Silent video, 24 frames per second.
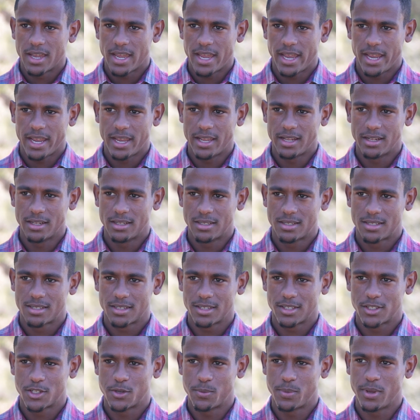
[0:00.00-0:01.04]
And
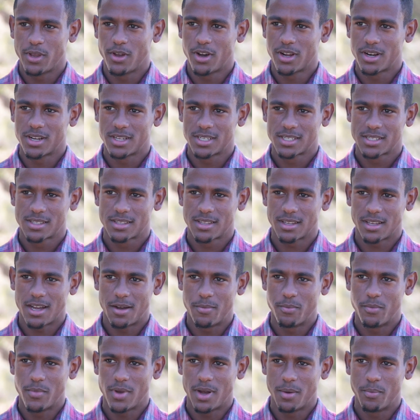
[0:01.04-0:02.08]
to be honest,
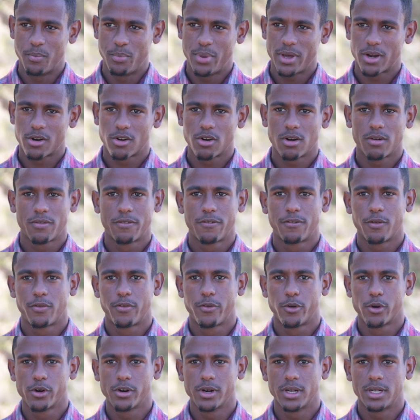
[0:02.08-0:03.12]
I'm better off
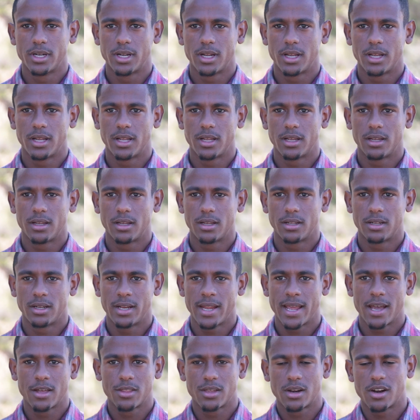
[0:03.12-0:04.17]
for it
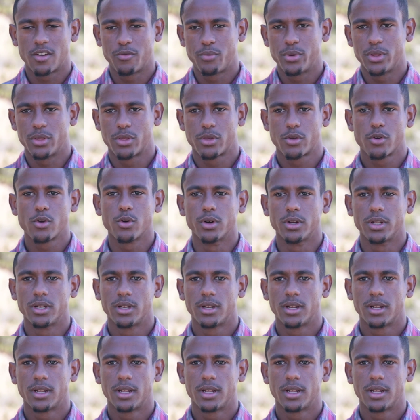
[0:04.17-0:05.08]
now that I've been through it.